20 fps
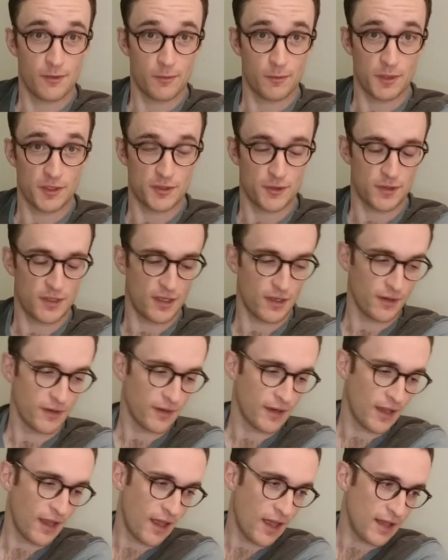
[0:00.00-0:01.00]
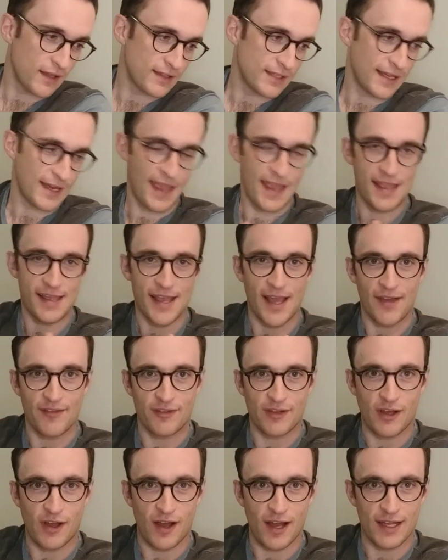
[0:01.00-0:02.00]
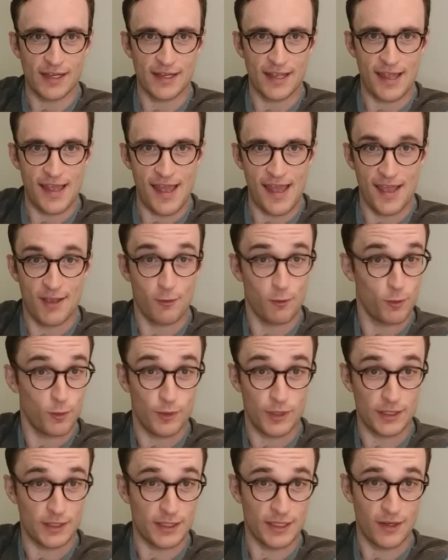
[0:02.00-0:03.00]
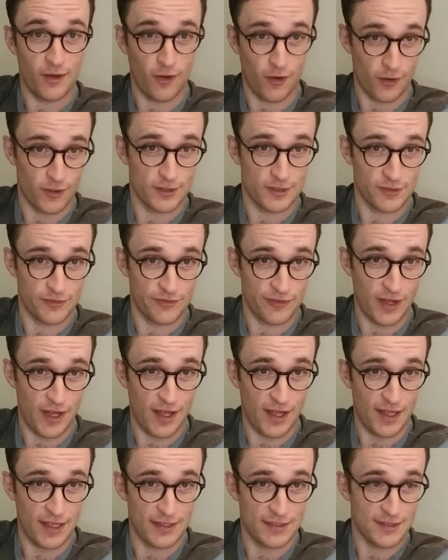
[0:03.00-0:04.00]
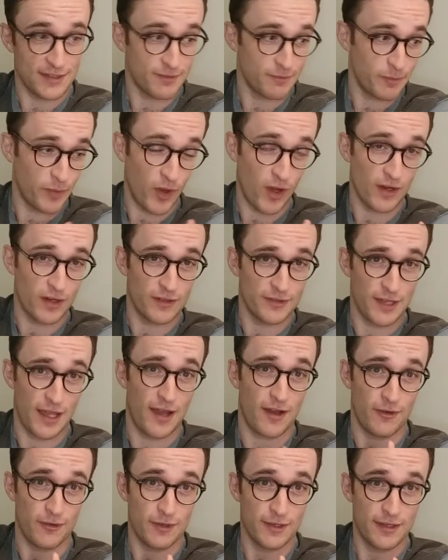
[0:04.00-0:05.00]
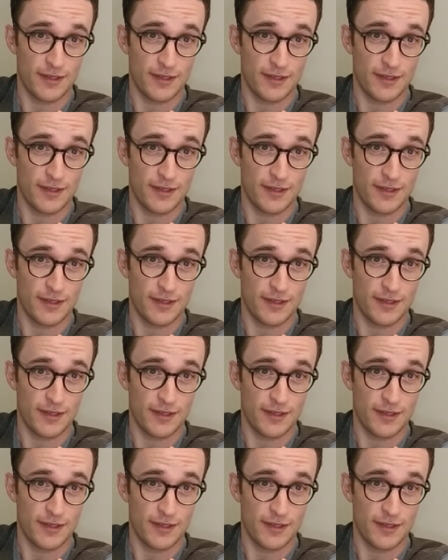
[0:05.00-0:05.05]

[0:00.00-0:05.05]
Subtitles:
Richard here. Today I've got a really hard to find bottle. Now,